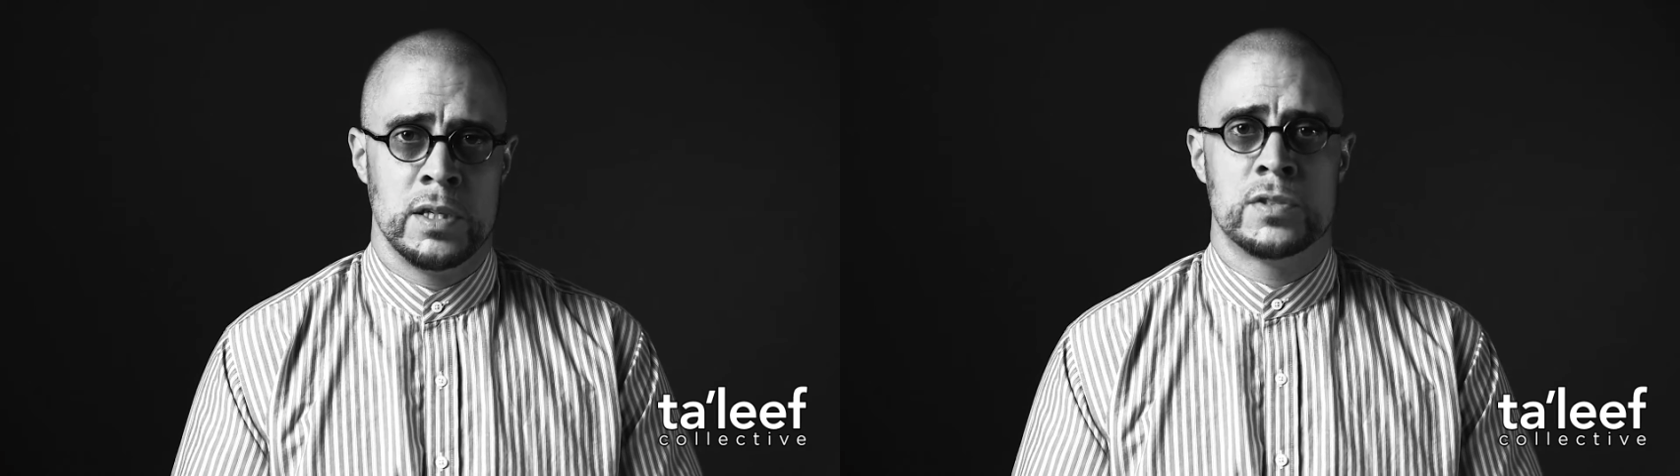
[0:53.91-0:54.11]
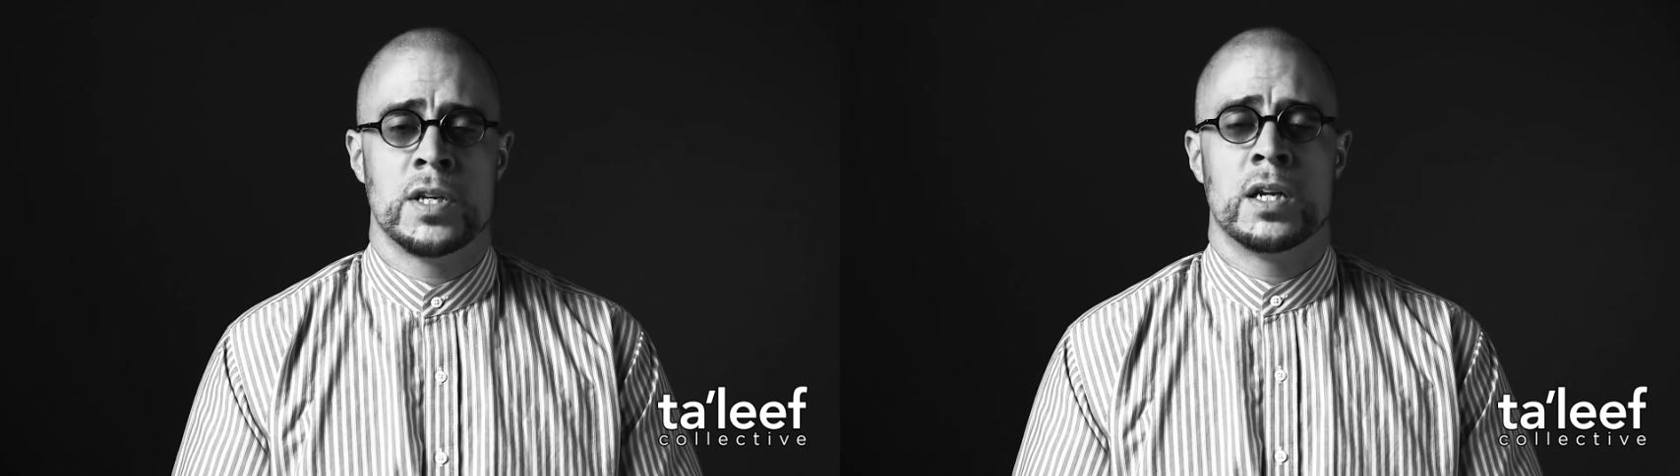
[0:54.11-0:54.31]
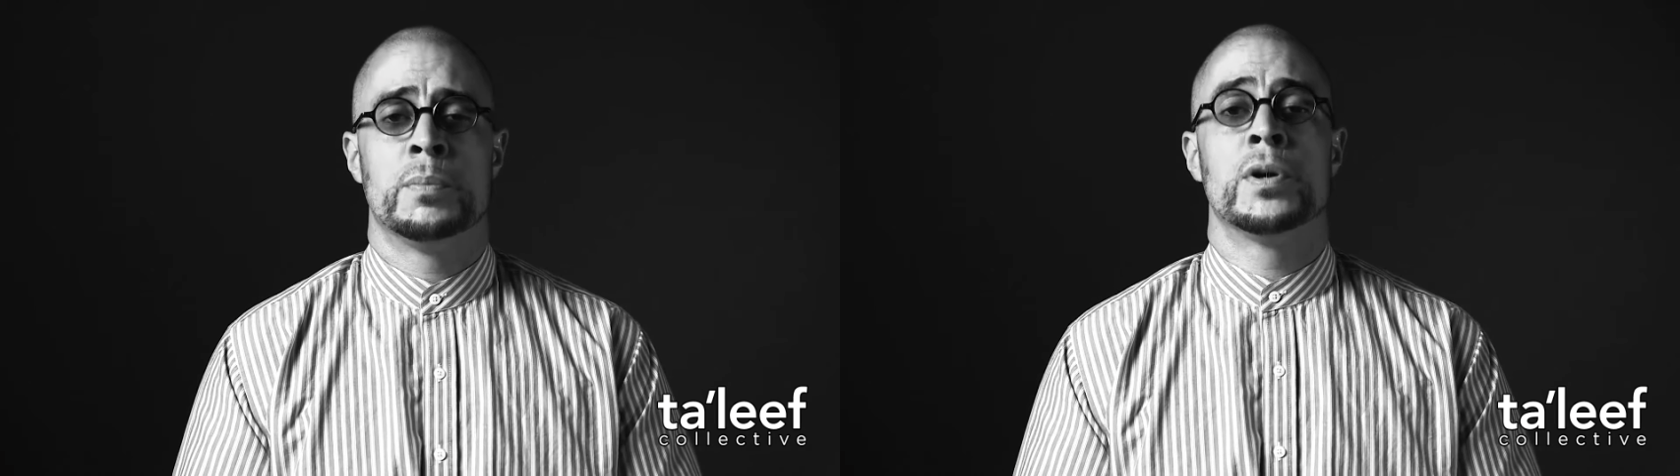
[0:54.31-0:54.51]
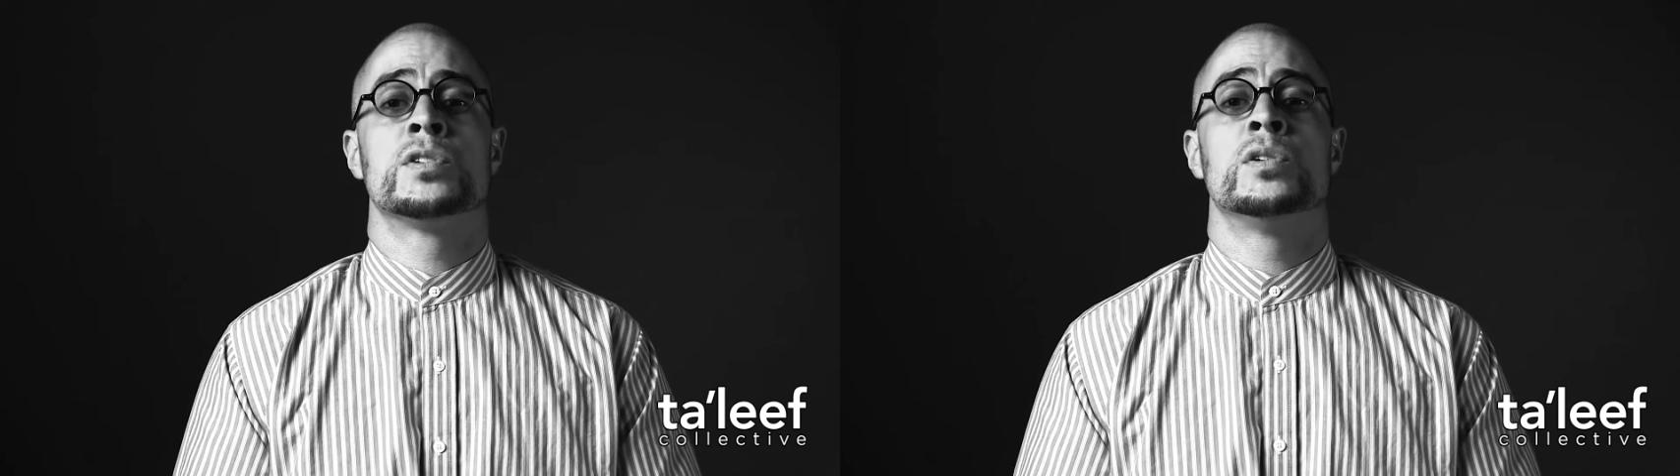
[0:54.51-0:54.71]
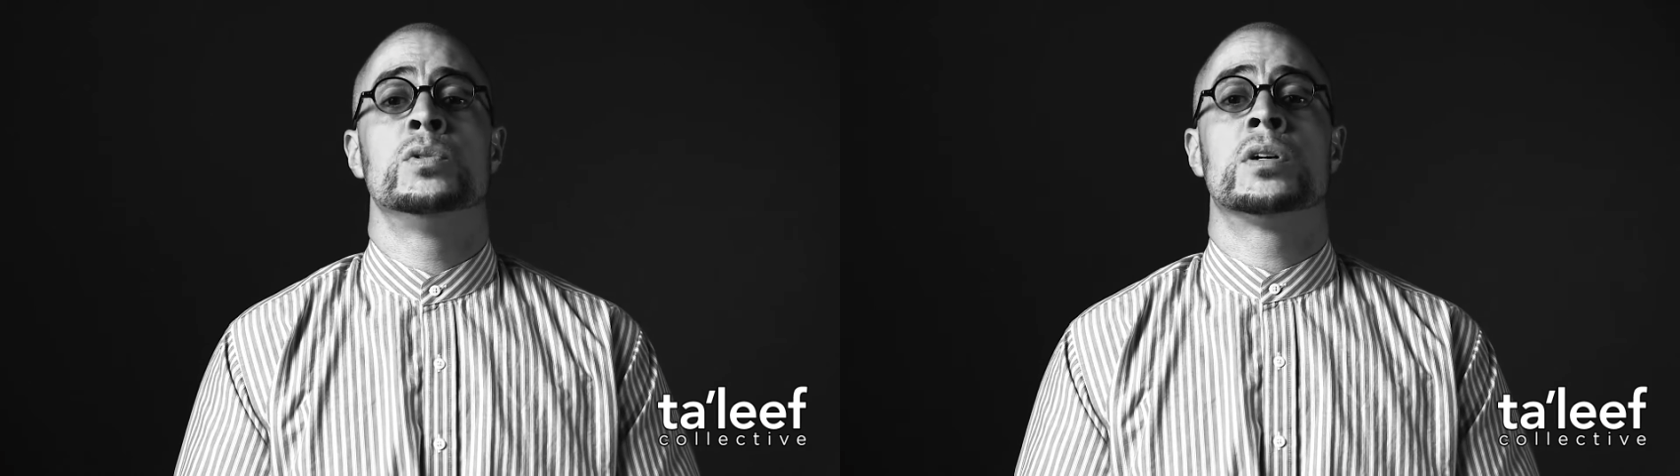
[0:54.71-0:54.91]
He said, a
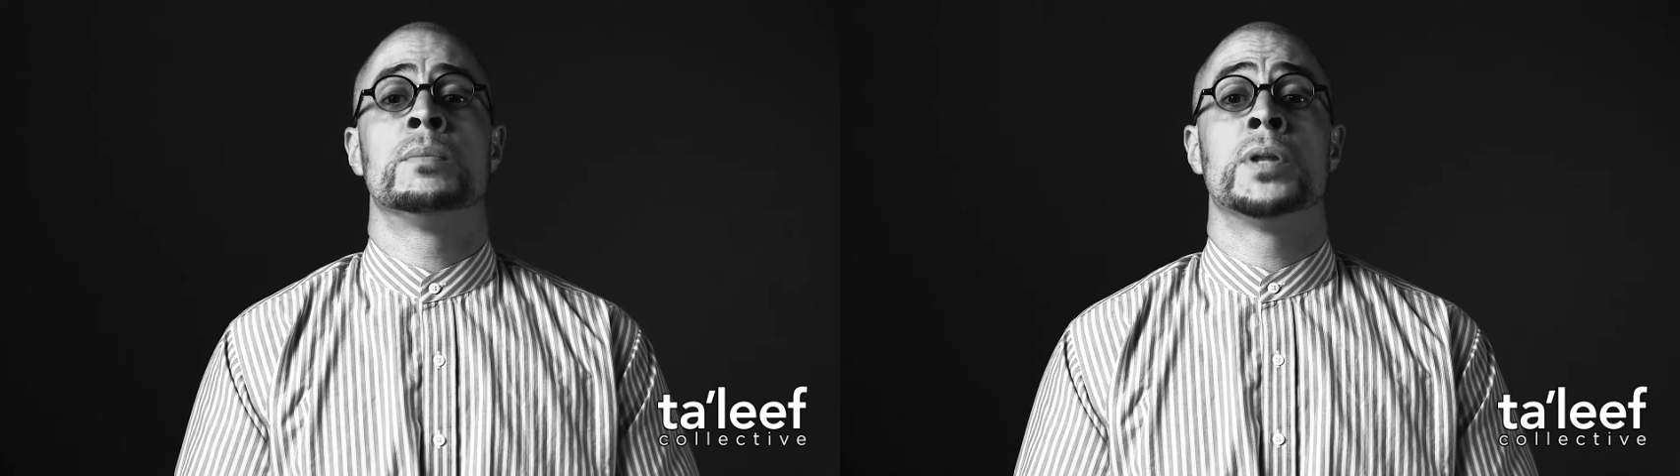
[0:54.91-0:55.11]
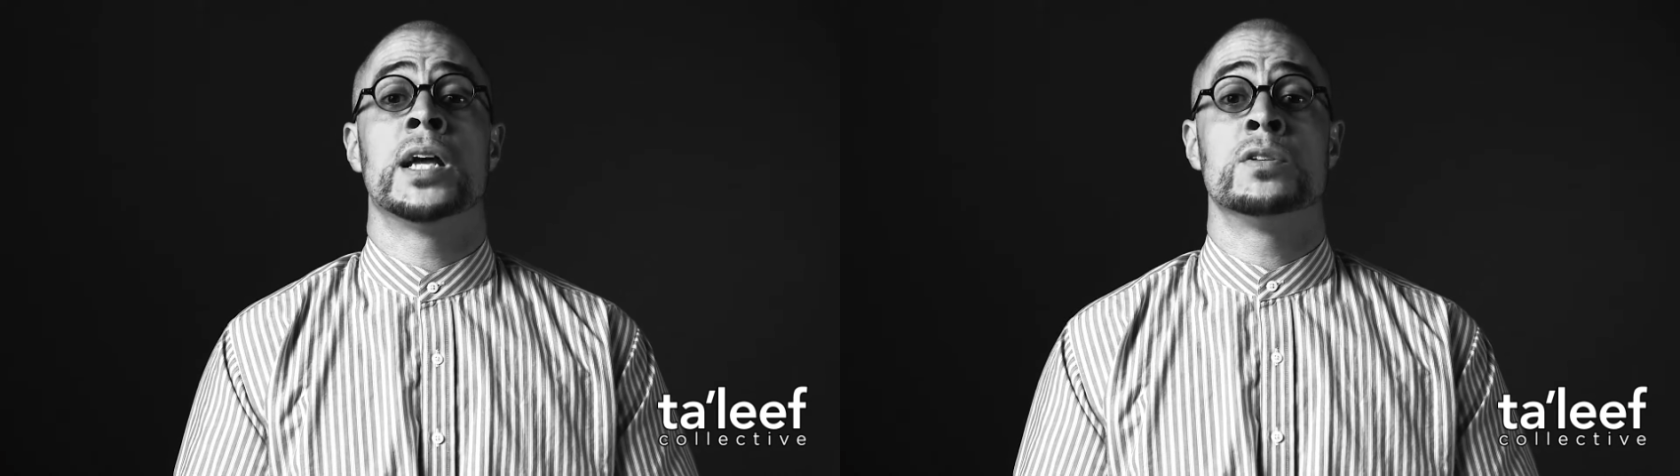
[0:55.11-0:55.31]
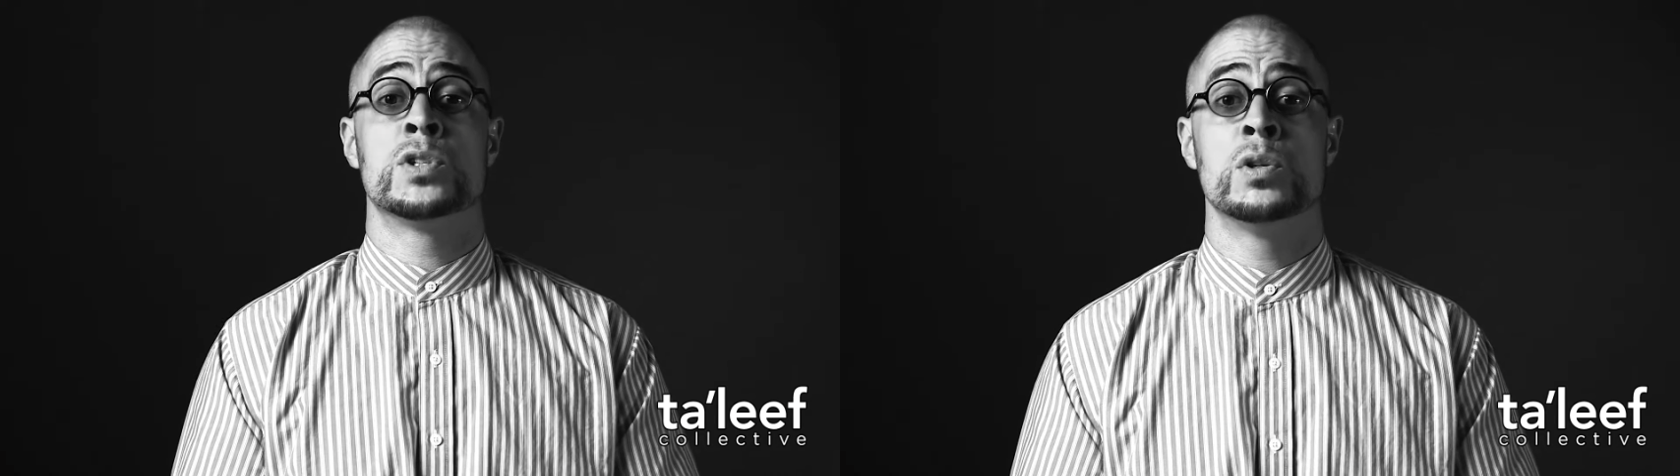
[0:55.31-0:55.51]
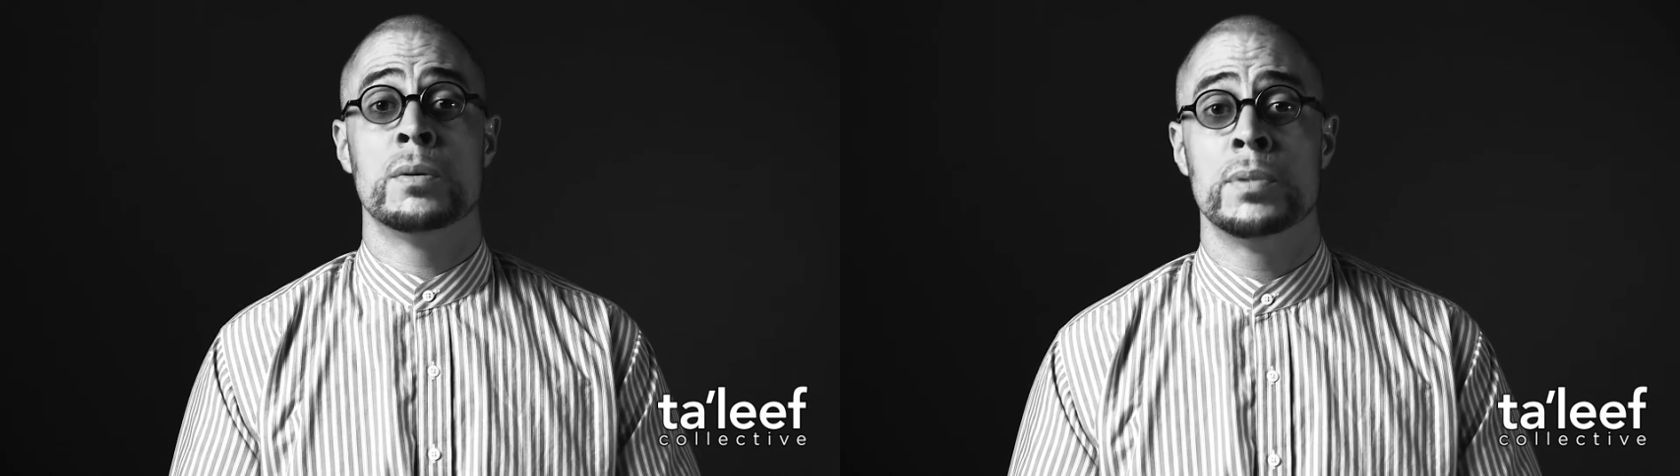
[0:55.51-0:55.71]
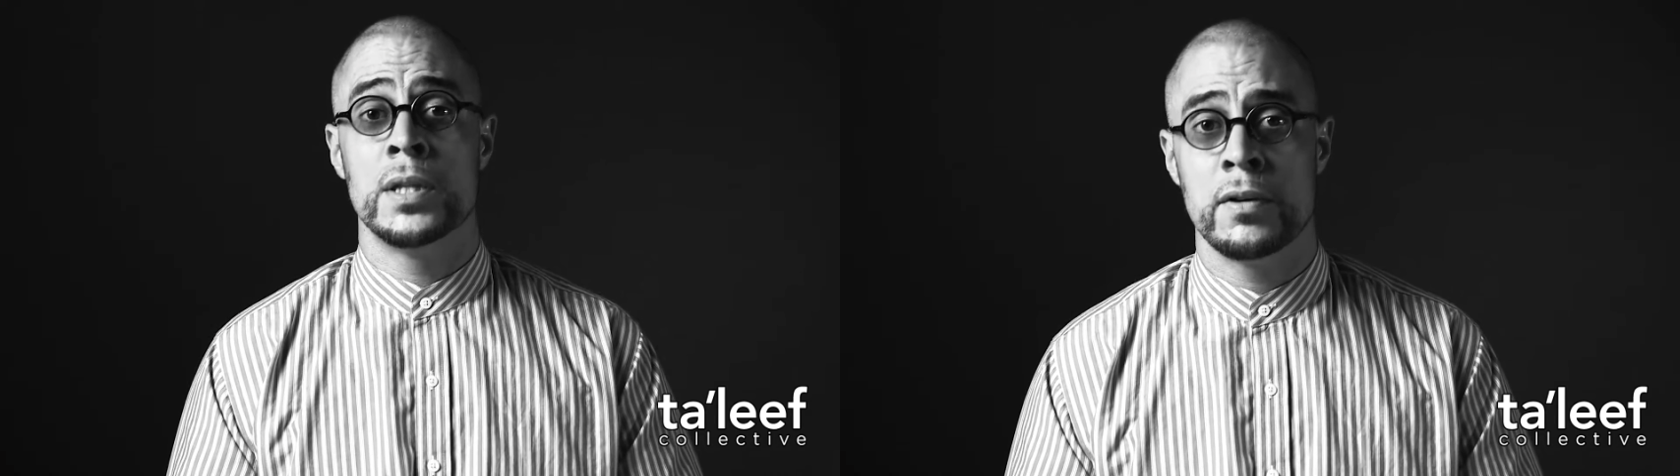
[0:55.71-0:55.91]
person who complains to
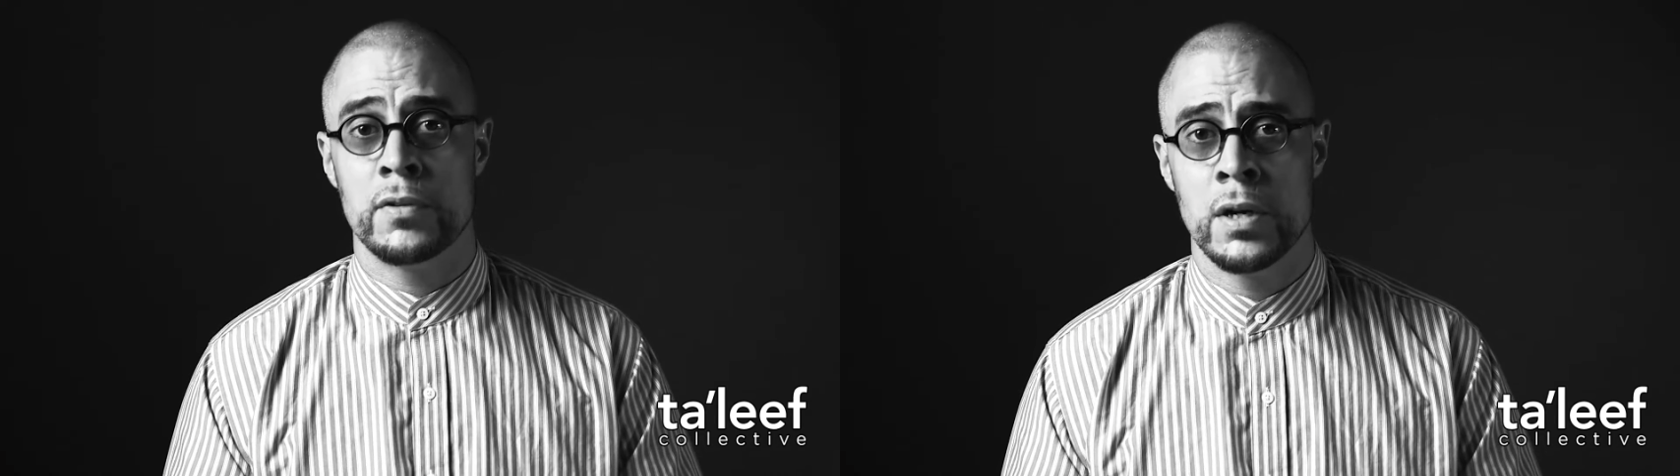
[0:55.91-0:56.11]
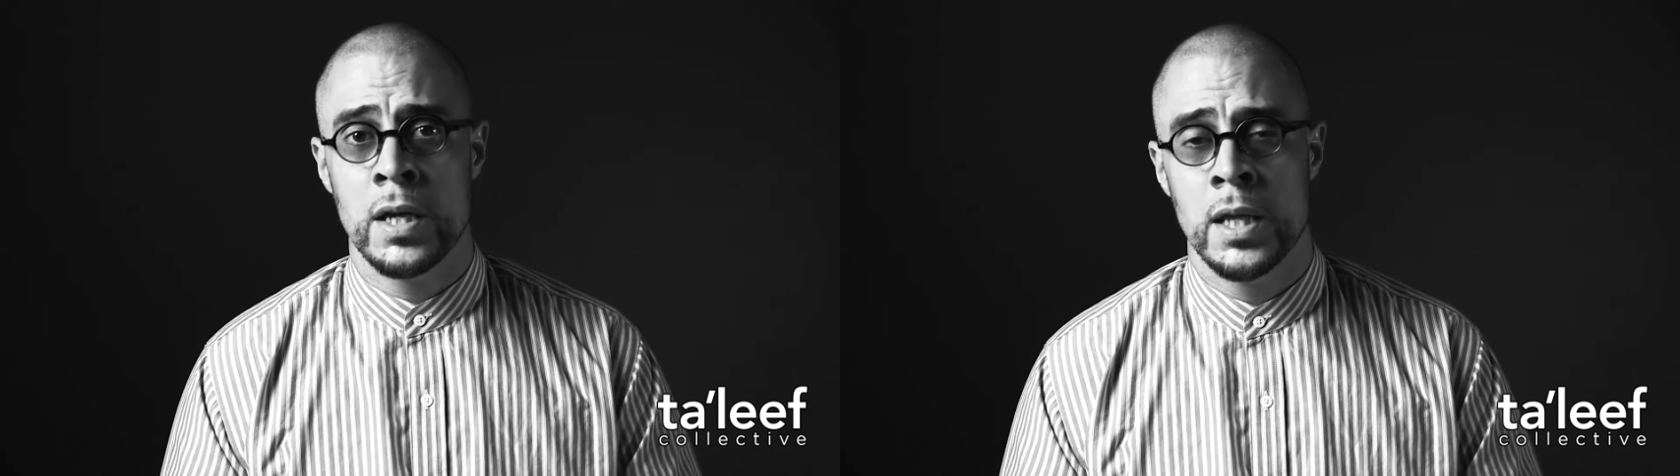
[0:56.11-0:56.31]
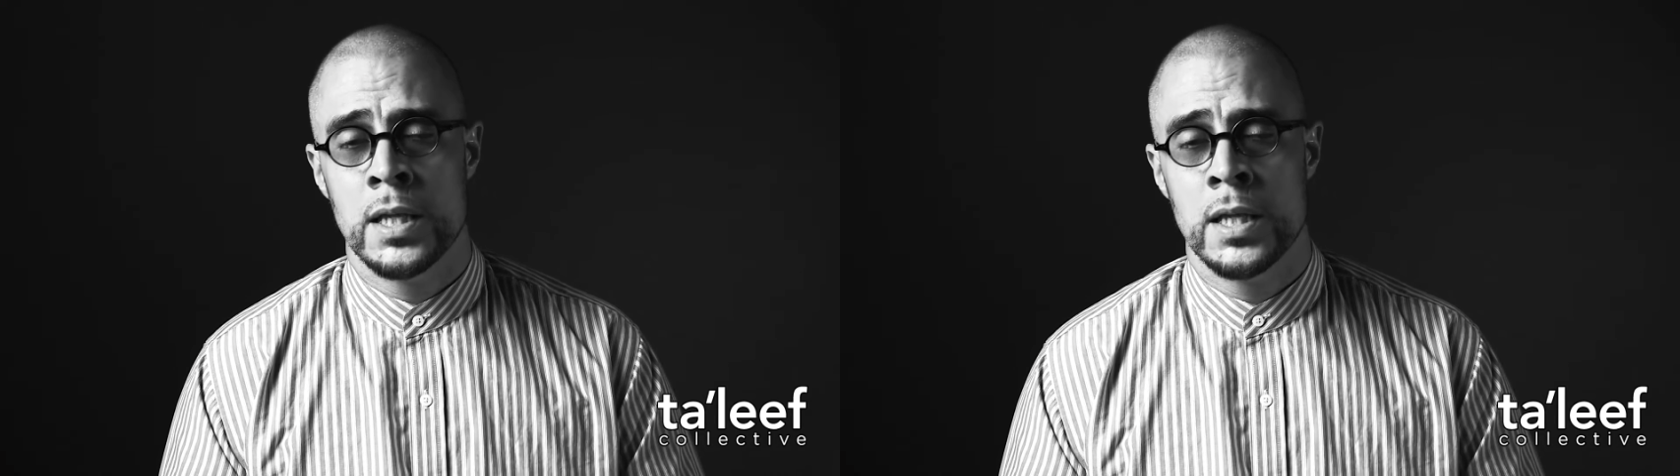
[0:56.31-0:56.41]
a believer,